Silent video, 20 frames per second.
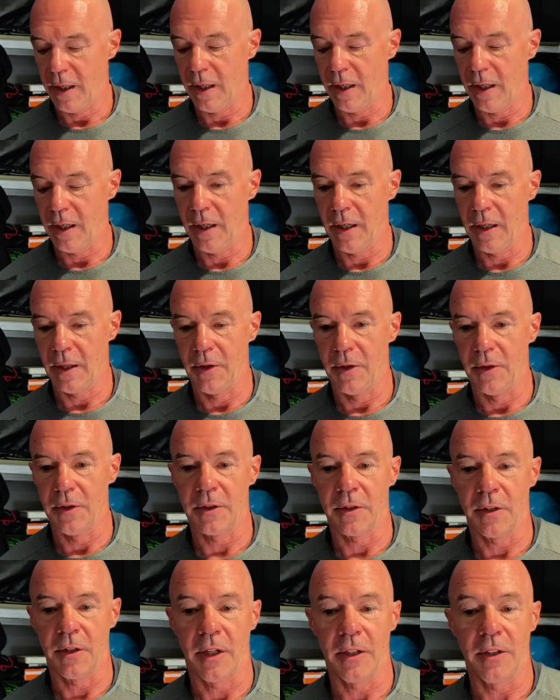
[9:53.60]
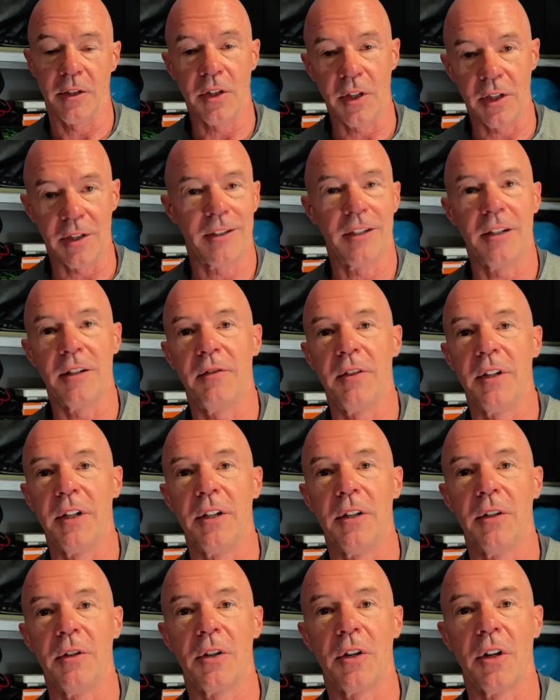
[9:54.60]
I just did a
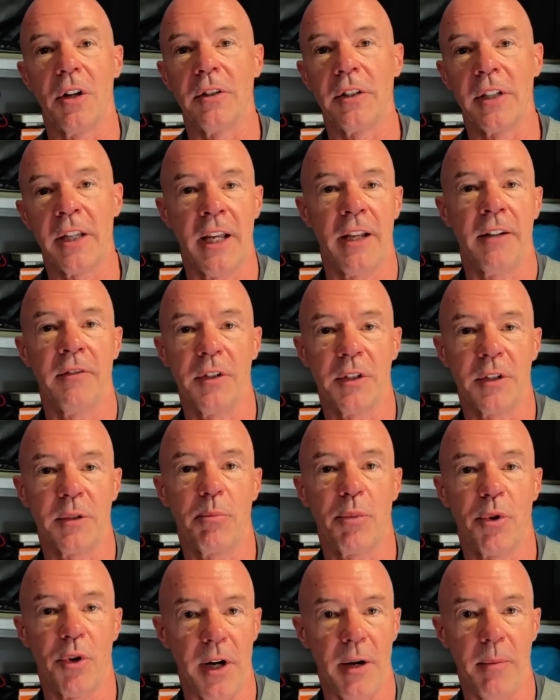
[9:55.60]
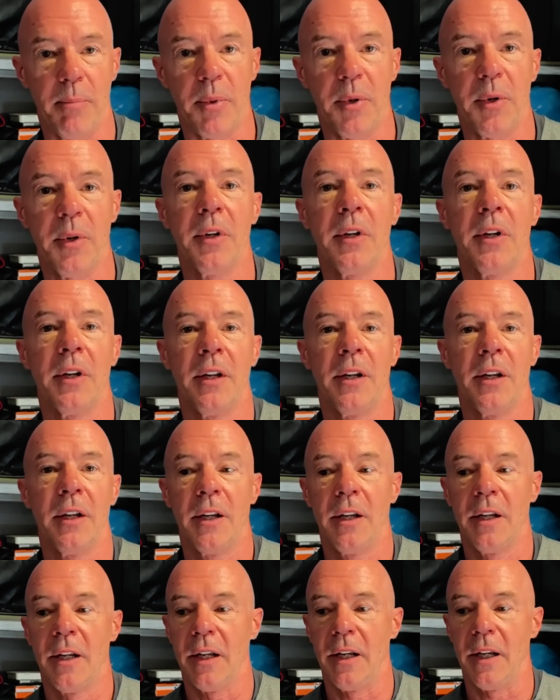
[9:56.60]
video called Canvas Prep,
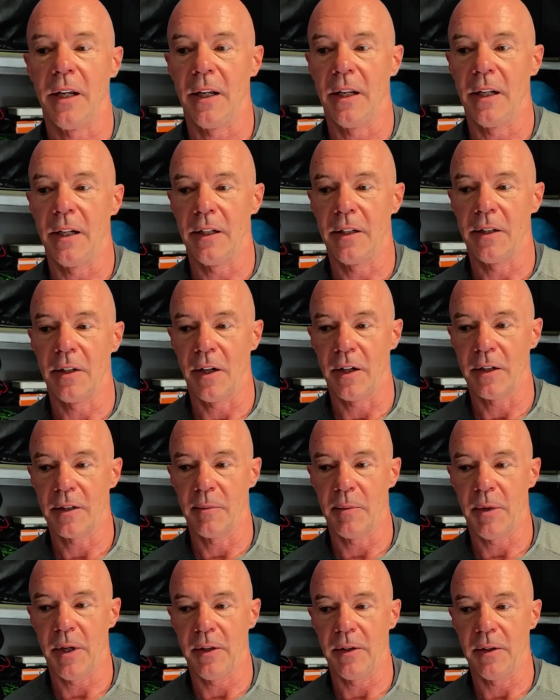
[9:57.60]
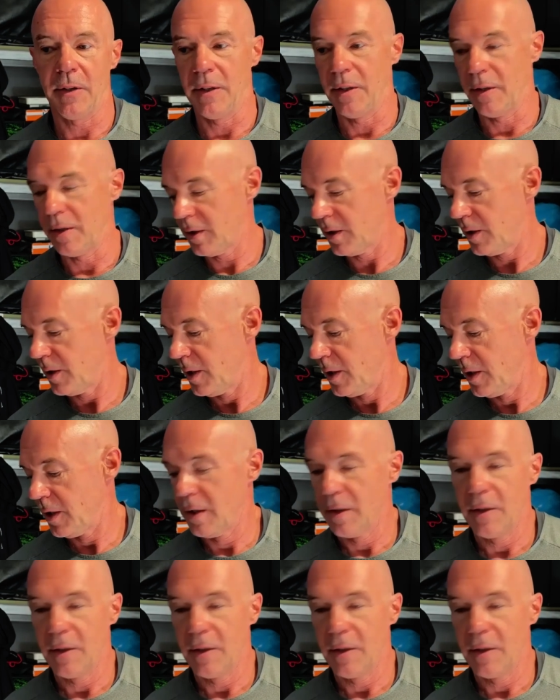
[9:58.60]
and it talks about this.